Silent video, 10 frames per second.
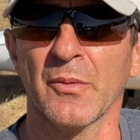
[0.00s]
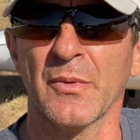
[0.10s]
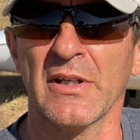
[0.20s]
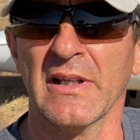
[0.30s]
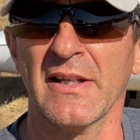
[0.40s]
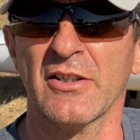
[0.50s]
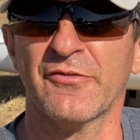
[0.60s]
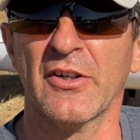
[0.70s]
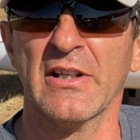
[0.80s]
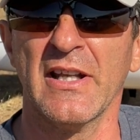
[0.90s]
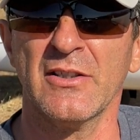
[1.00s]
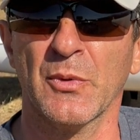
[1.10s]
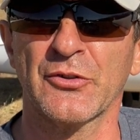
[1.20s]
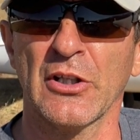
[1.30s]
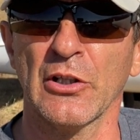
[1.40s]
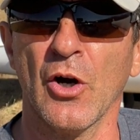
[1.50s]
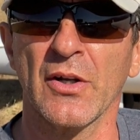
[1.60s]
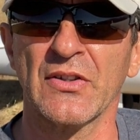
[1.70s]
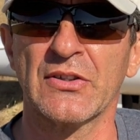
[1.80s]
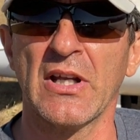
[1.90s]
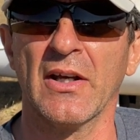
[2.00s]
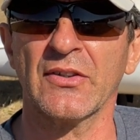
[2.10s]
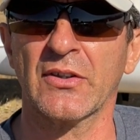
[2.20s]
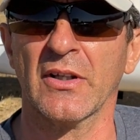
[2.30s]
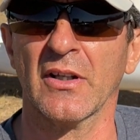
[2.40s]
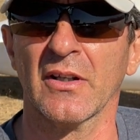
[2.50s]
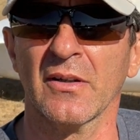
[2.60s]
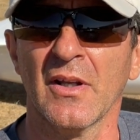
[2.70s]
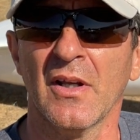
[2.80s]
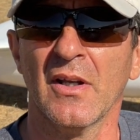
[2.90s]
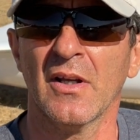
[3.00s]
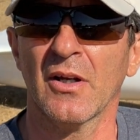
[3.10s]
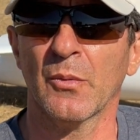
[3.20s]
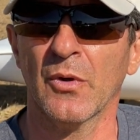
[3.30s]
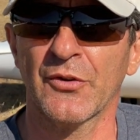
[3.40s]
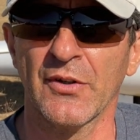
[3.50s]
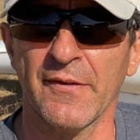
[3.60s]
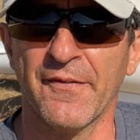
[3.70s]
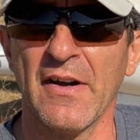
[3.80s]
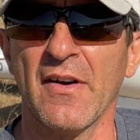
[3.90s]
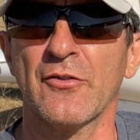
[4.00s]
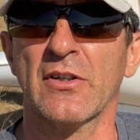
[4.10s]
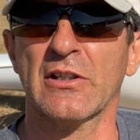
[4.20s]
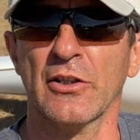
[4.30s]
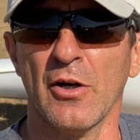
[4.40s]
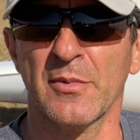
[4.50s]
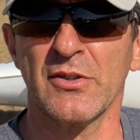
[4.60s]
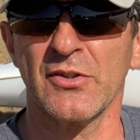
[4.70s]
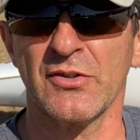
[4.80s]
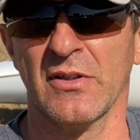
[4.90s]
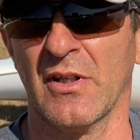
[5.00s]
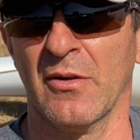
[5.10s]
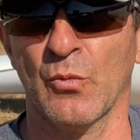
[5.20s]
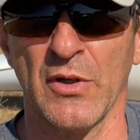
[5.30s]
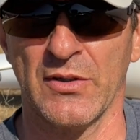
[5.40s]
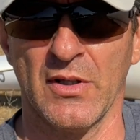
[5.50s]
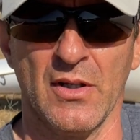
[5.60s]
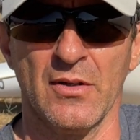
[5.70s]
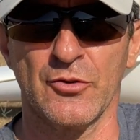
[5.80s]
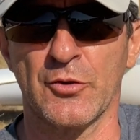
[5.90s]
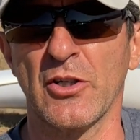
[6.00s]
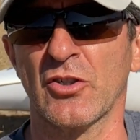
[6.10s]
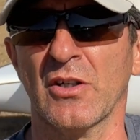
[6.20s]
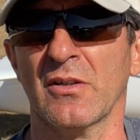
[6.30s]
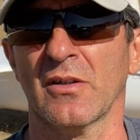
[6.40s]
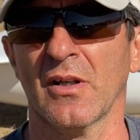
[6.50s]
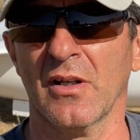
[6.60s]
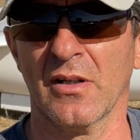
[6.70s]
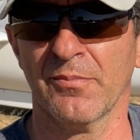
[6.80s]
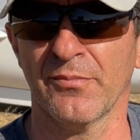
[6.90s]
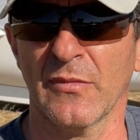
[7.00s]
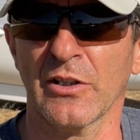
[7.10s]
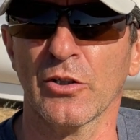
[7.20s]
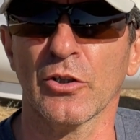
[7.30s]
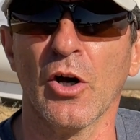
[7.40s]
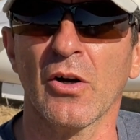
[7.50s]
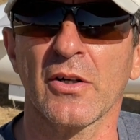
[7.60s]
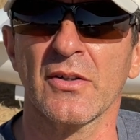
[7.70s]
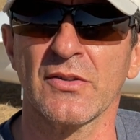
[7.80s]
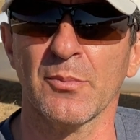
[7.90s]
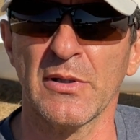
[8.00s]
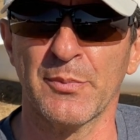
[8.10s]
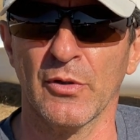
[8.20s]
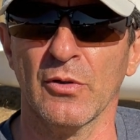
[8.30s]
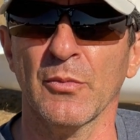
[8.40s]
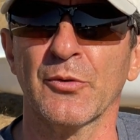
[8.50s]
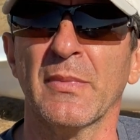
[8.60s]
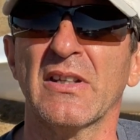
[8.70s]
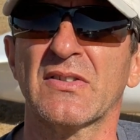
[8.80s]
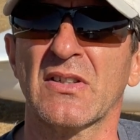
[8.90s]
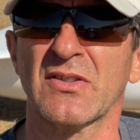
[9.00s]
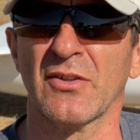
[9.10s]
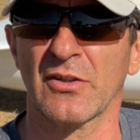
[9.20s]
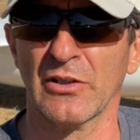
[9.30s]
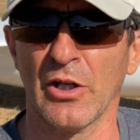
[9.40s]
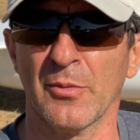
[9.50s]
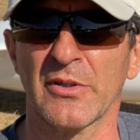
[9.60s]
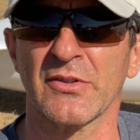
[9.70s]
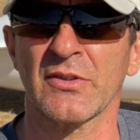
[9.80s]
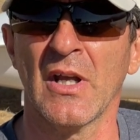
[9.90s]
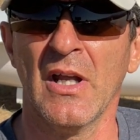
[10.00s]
we landed very late. It was the longest task. Was 500 kilometers, and then with stretching a little longer, some people almost made 600 kilometers.